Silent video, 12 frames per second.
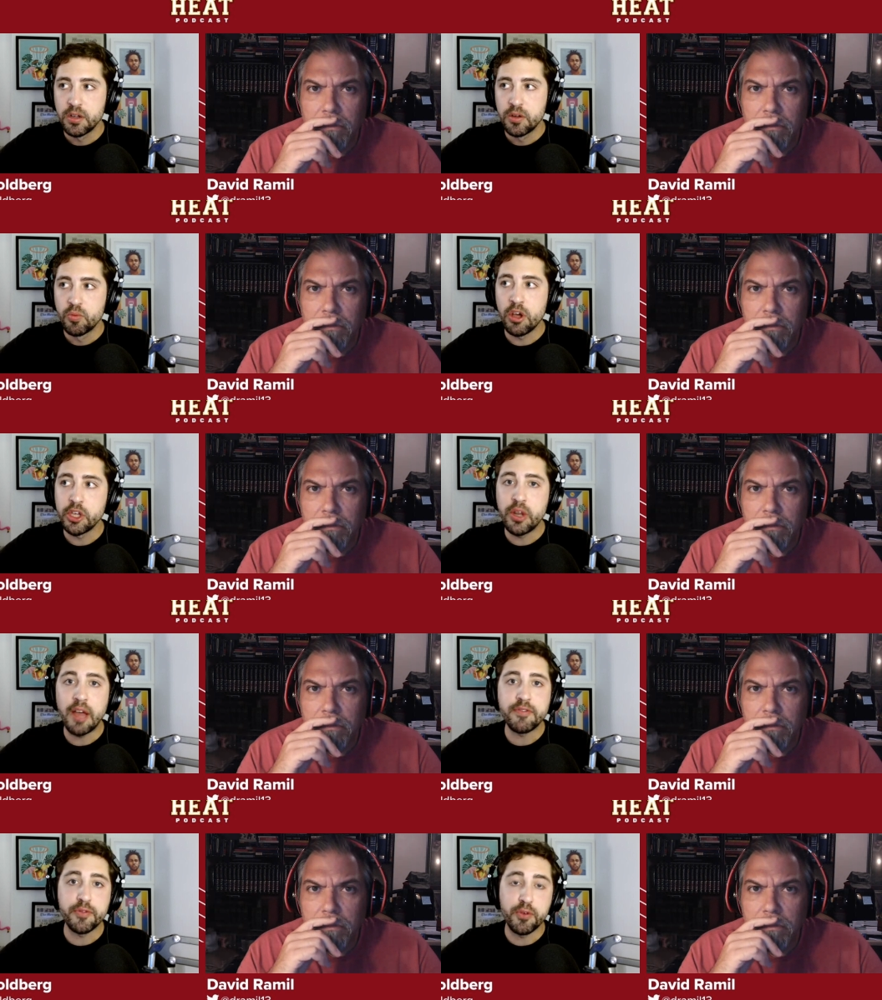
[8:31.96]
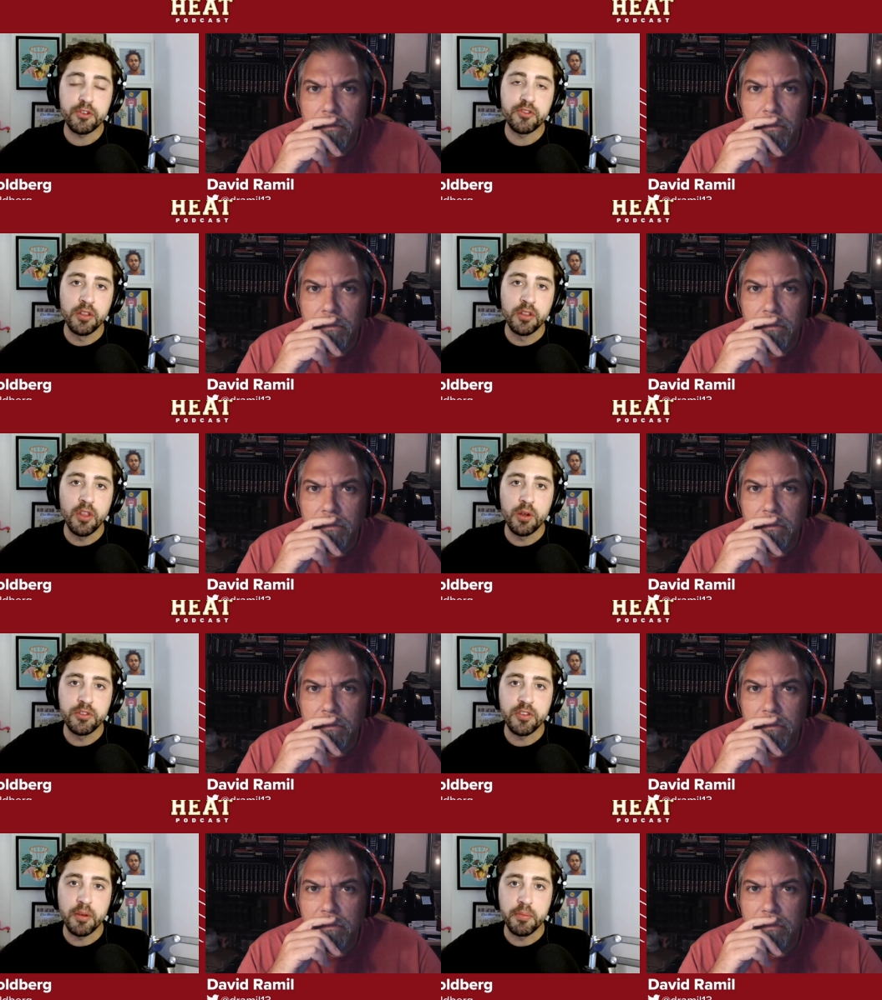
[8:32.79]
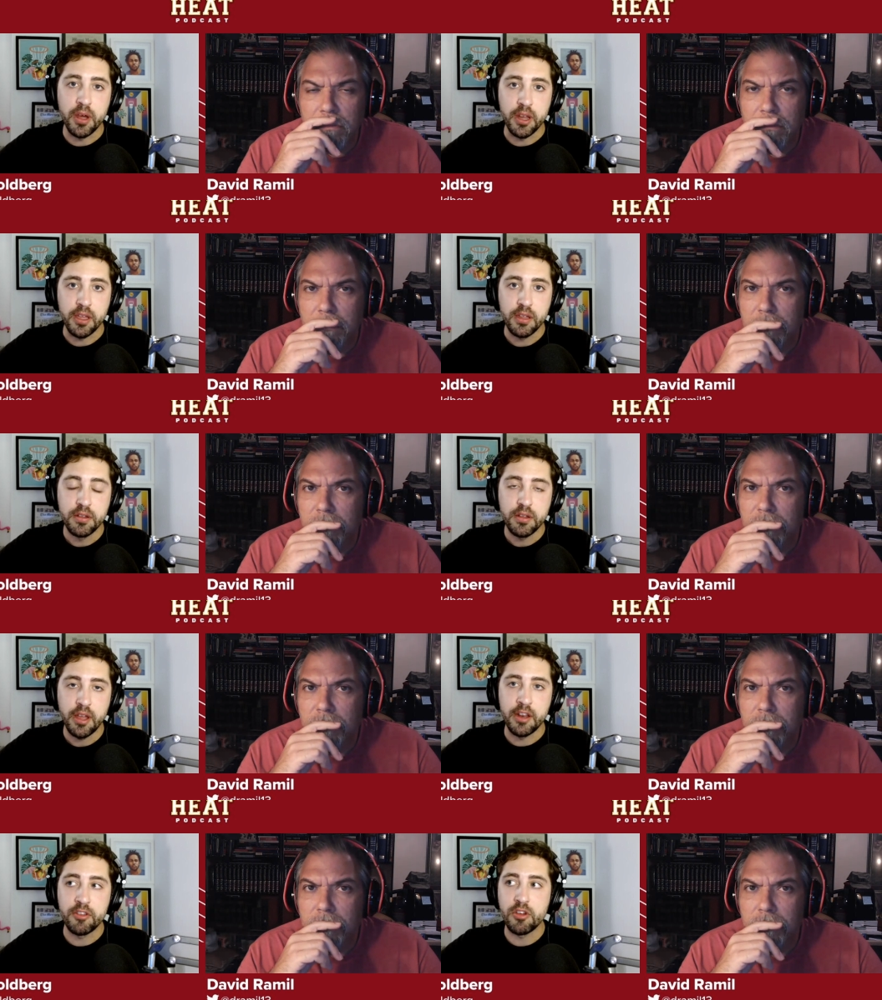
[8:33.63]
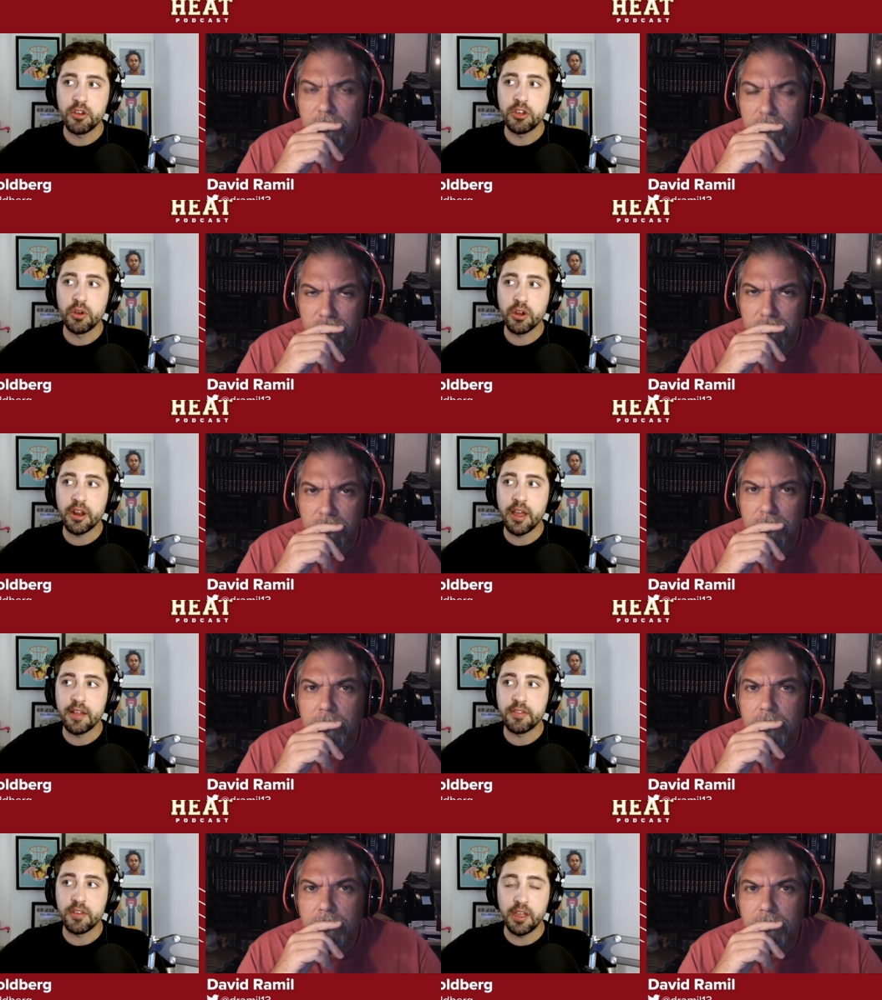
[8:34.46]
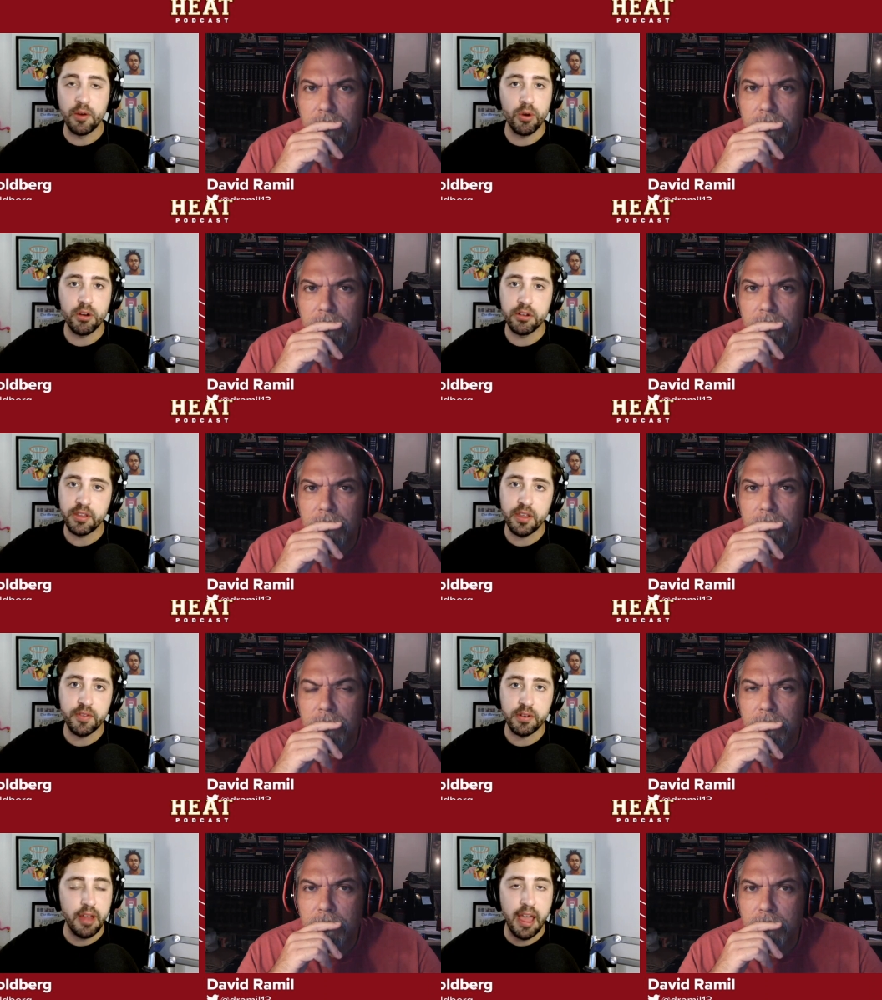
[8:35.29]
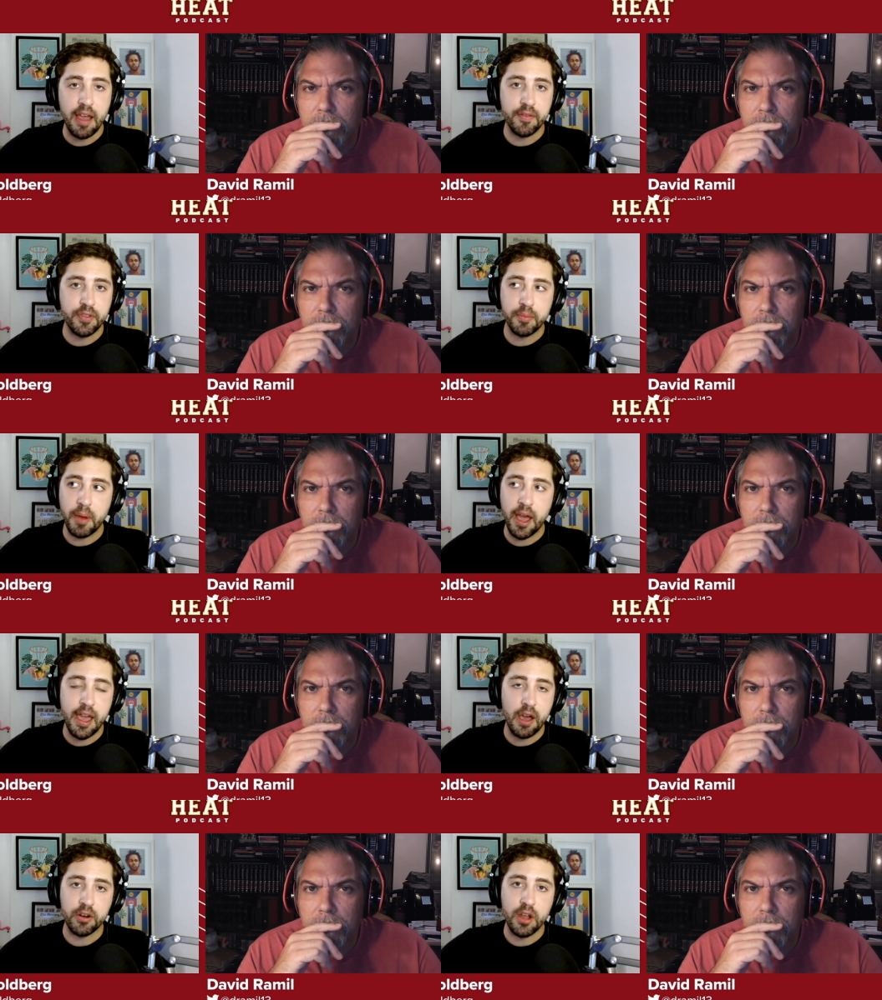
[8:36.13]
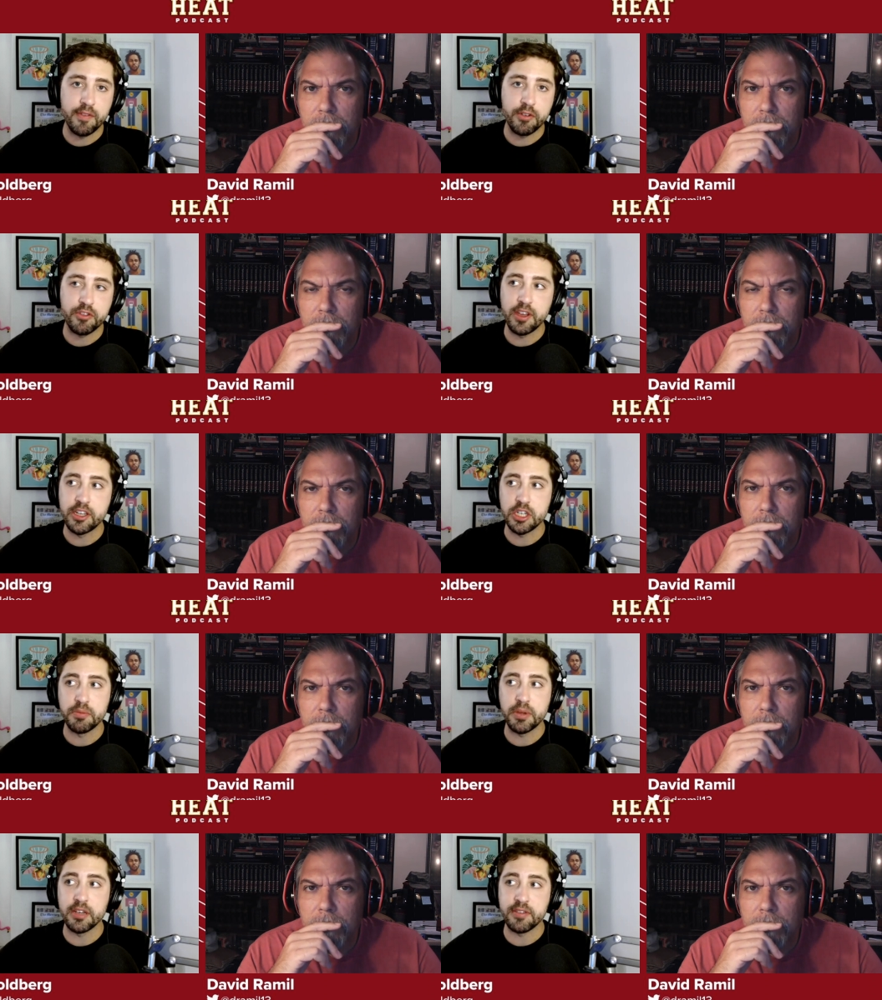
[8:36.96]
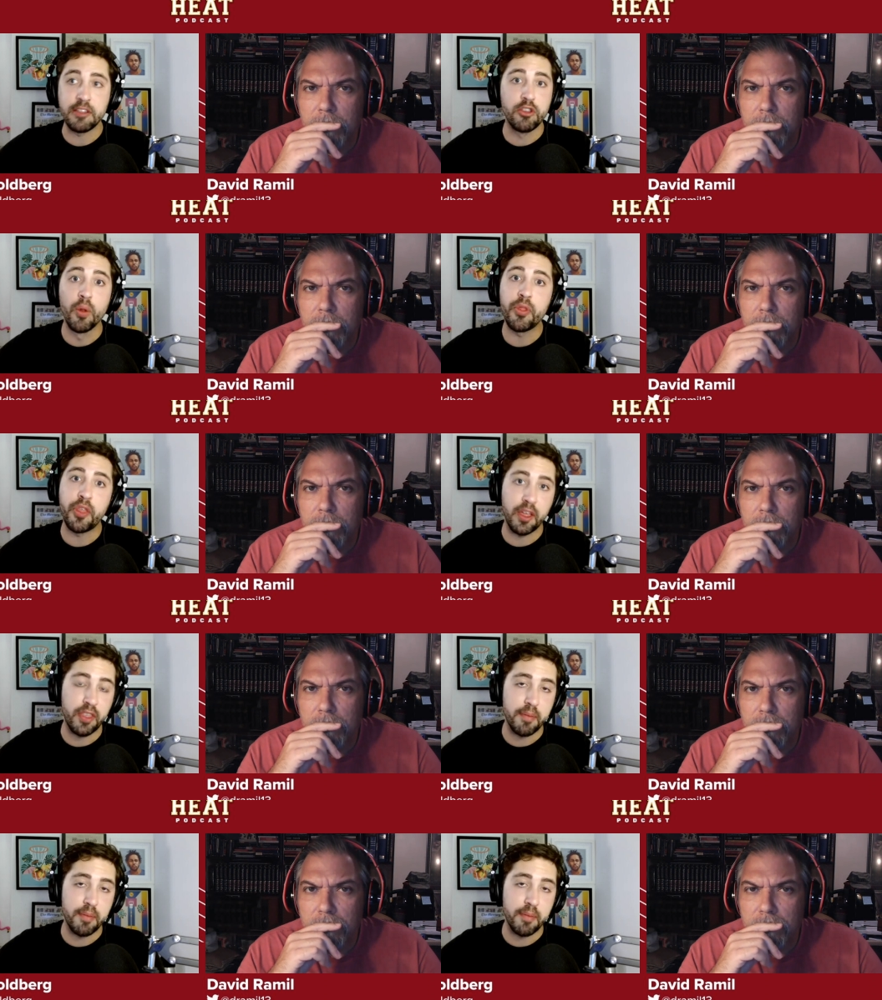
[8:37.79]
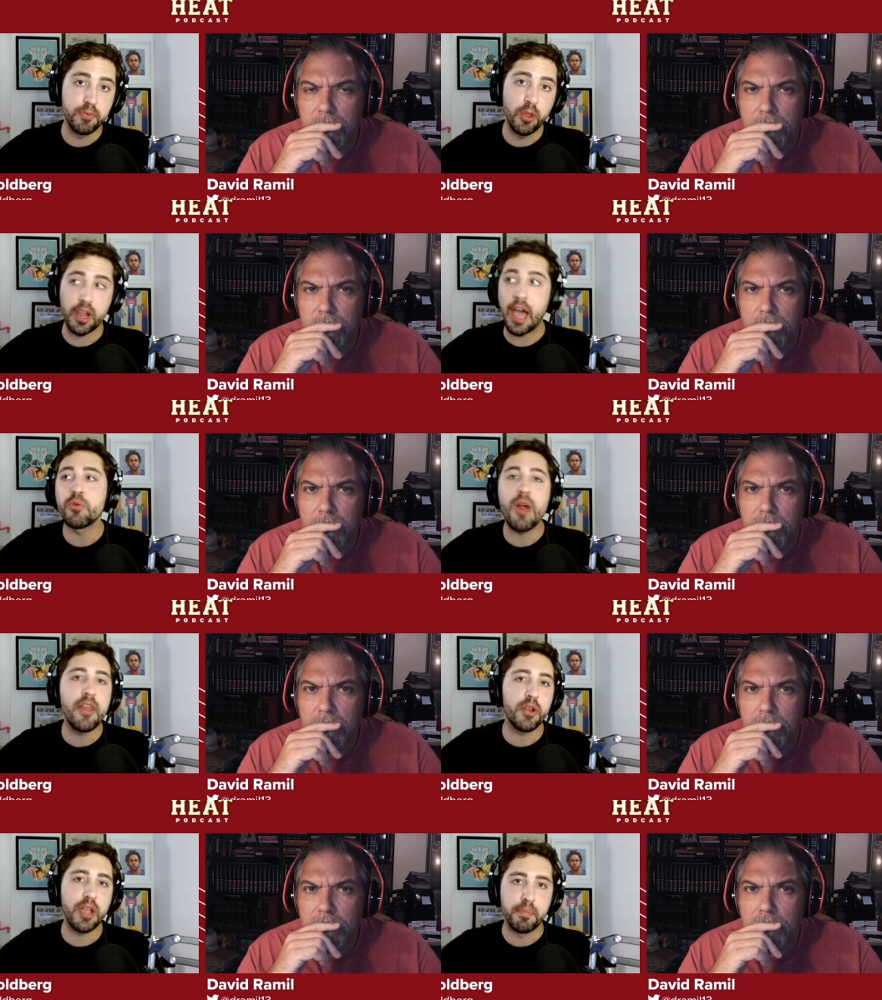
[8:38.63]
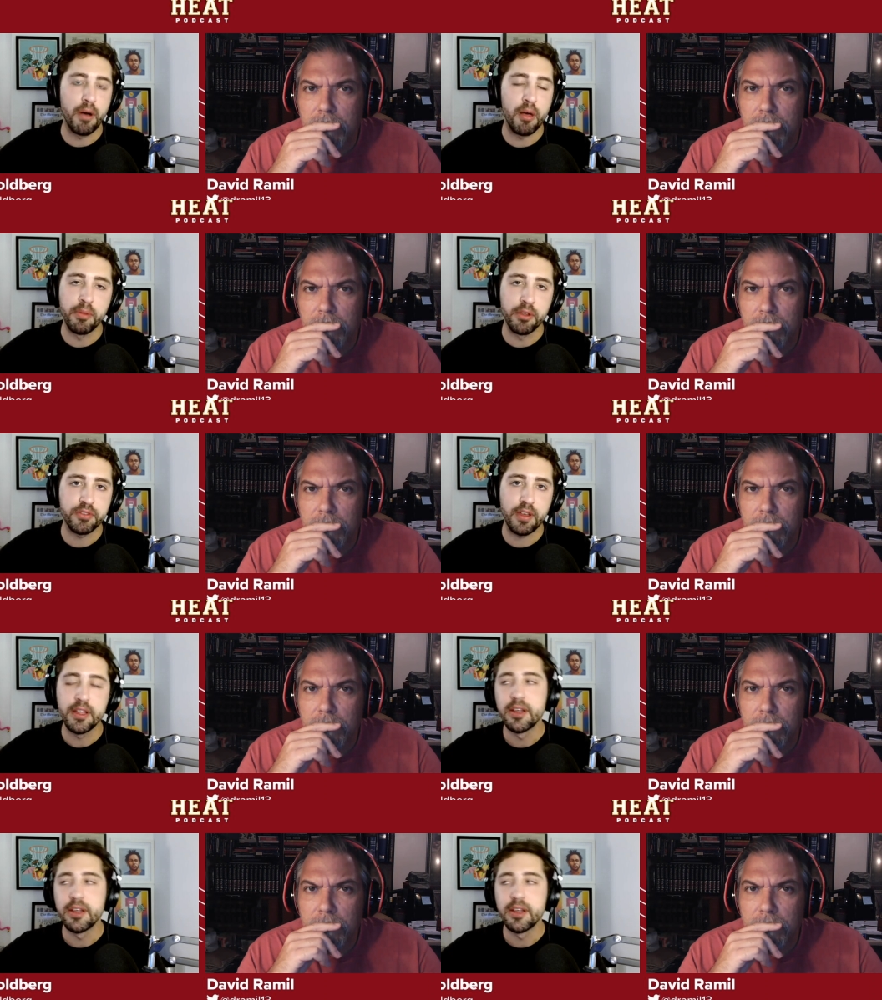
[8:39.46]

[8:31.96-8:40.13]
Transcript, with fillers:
Speaker 1: Well, you'd have to first unload somebody. And so you're gonna have to, in order to even have the buyout conversation, because I don't think that like I would rather get Paul Mills.